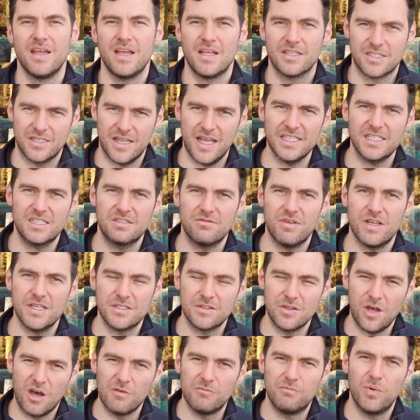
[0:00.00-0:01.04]
So that's the
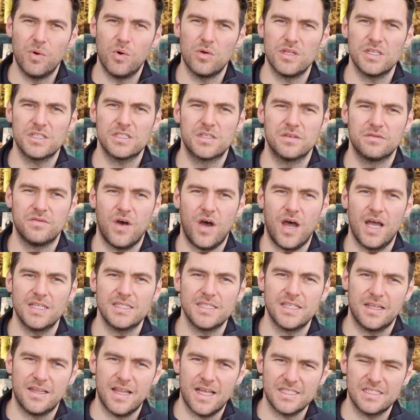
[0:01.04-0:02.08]
reason that I bought this
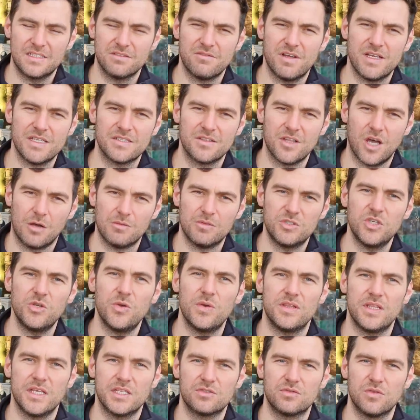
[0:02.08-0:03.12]
device, and that's the reason that I'm
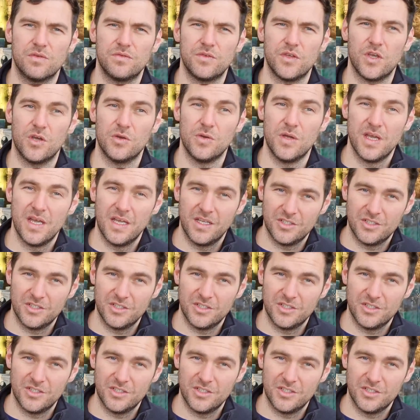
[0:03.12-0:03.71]
doing this review,